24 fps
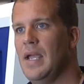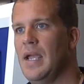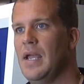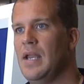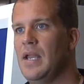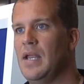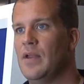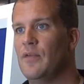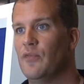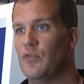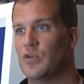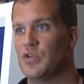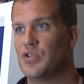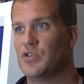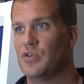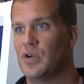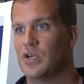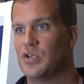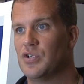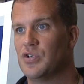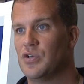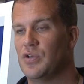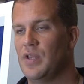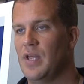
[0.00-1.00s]
and
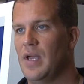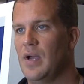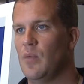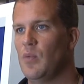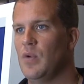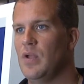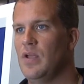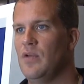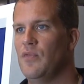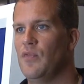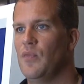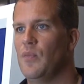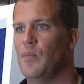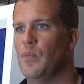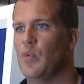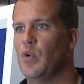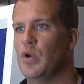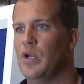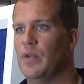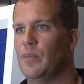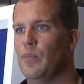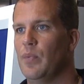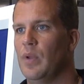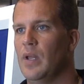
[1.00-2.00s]
infrastructure that we've
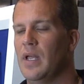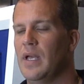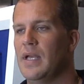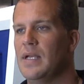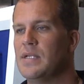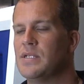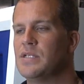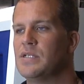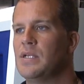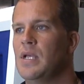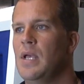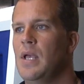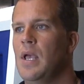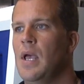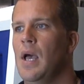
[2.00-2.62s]
put in place.